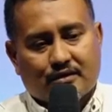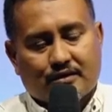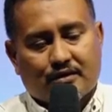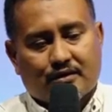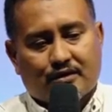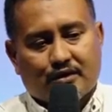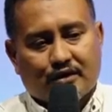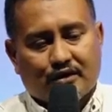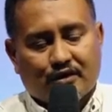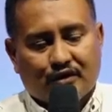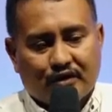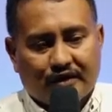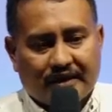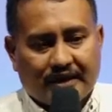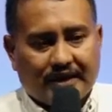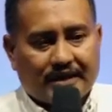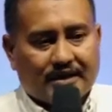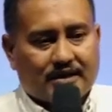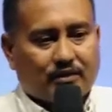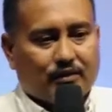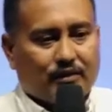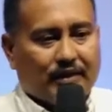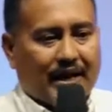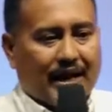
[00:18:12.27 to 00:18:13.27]
To do
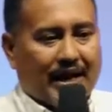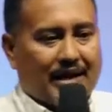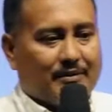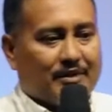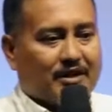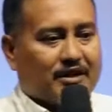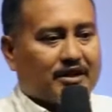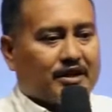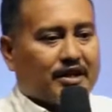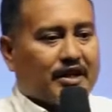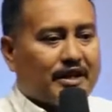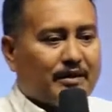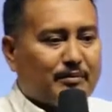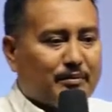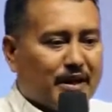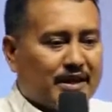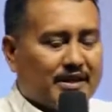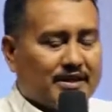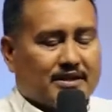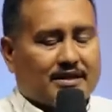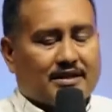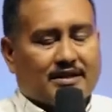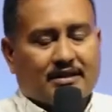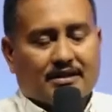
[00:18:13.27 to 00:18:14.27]
this, we have 3
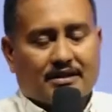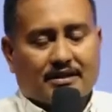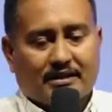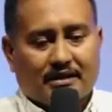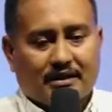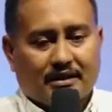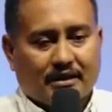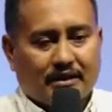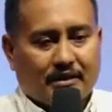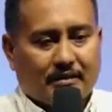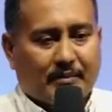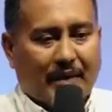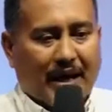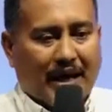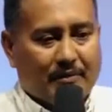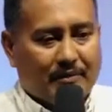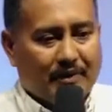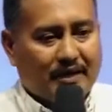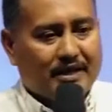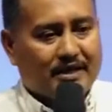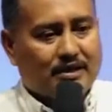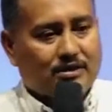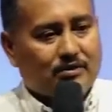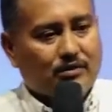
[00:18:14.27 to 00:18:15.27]
months
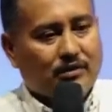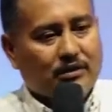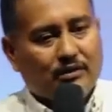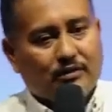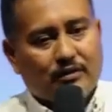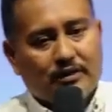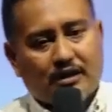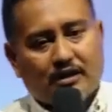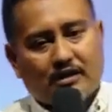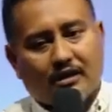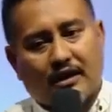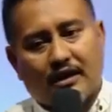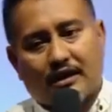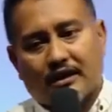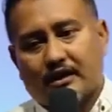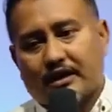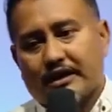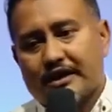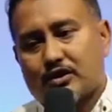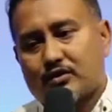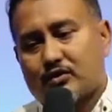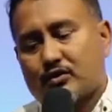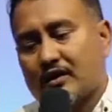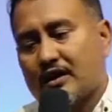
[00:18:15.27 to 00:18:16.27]
Bible school we call the
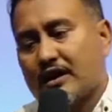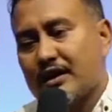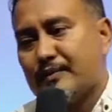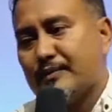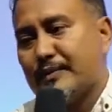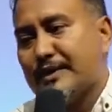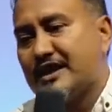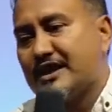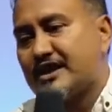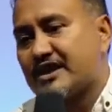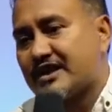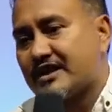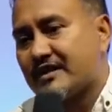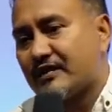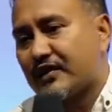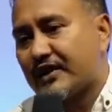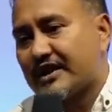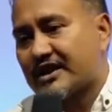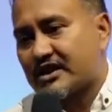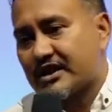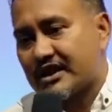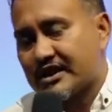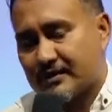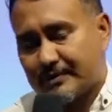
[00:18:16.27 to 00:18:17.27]
School of Ministry for
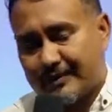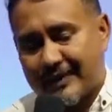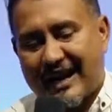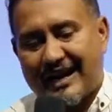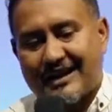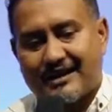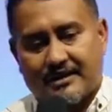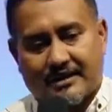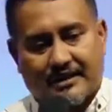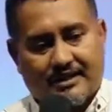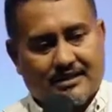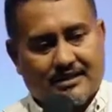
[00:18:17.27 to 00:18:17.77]
Church Planters.